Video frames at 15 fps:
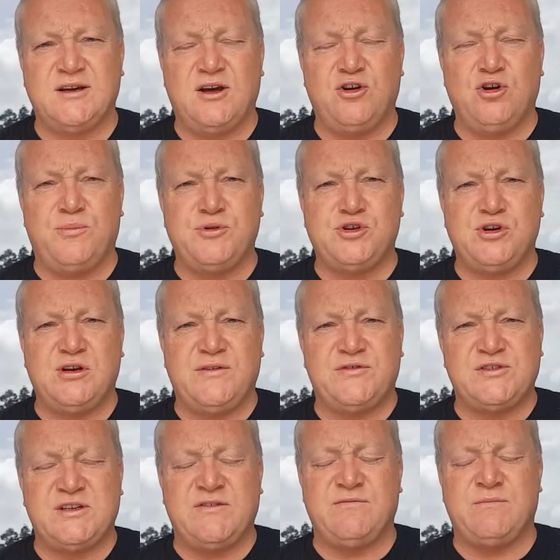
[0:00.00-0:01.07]
An opportunity for
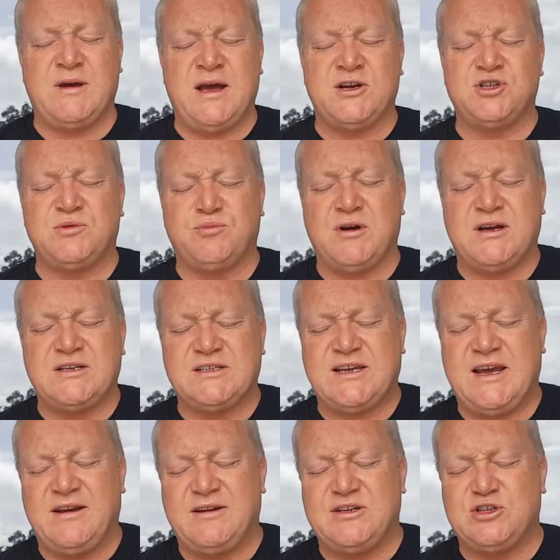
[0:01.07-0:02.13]
Stephen Marsh to break his
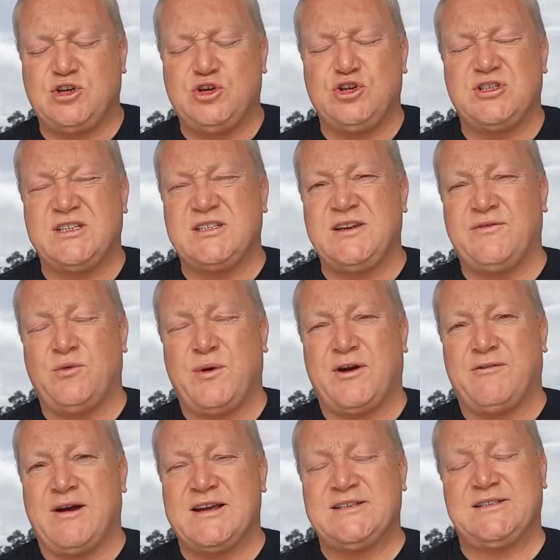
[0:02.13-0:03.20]
county's curse. He's never won
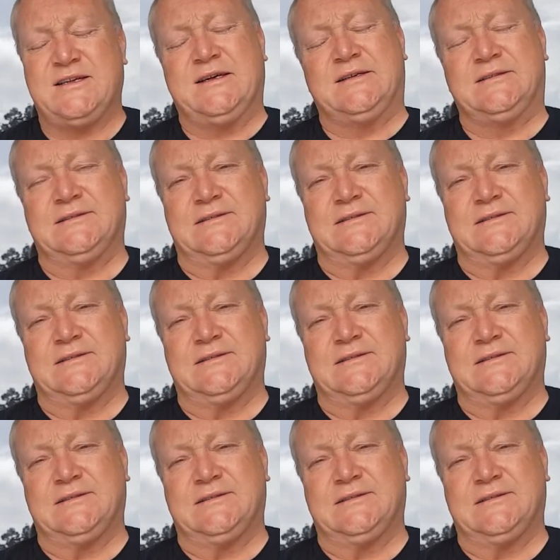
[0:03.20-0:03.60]
a race there.